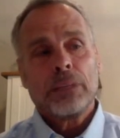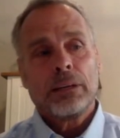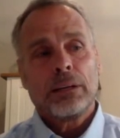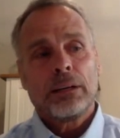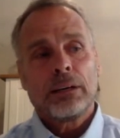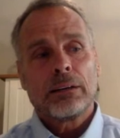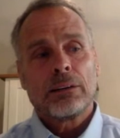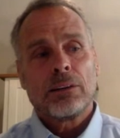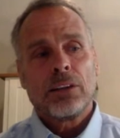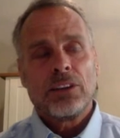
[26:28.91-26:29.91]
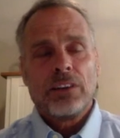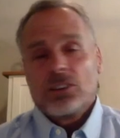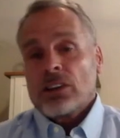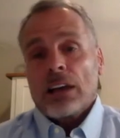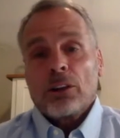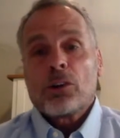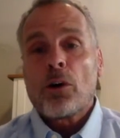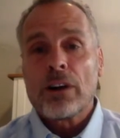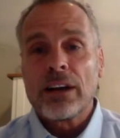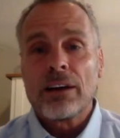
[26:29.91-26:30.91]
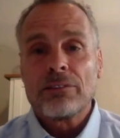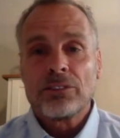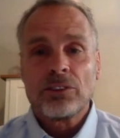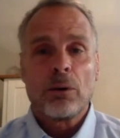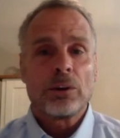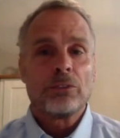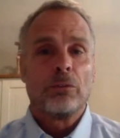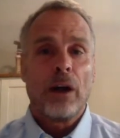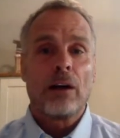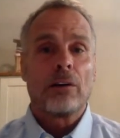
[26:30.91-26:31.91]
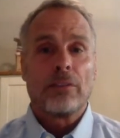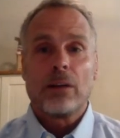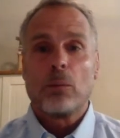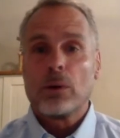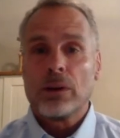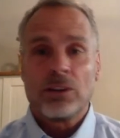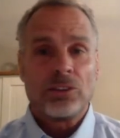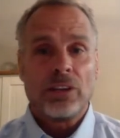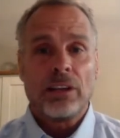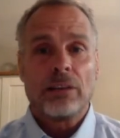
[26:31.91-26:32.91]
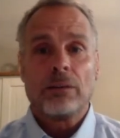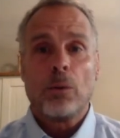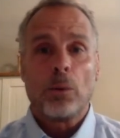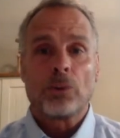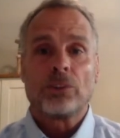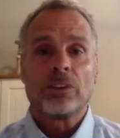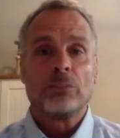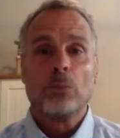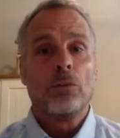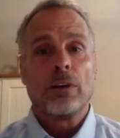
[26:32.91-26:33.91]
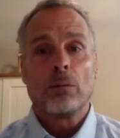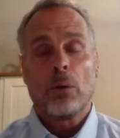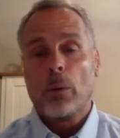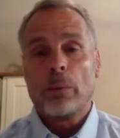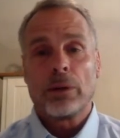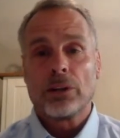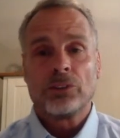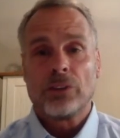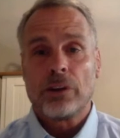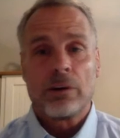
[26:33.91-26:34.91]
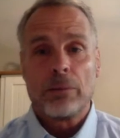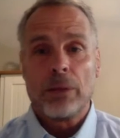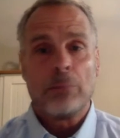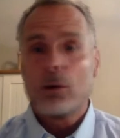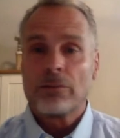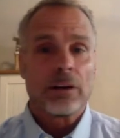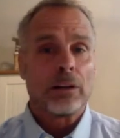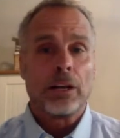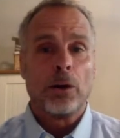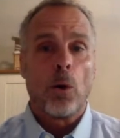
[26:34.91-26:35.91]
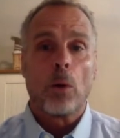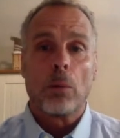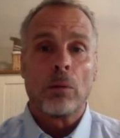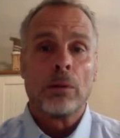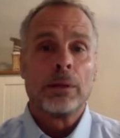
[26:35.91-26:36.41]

uh, it, you just got to look hard enough. So it's rare that we're going to see a horse that's moving what we would consider to be perfectly normal.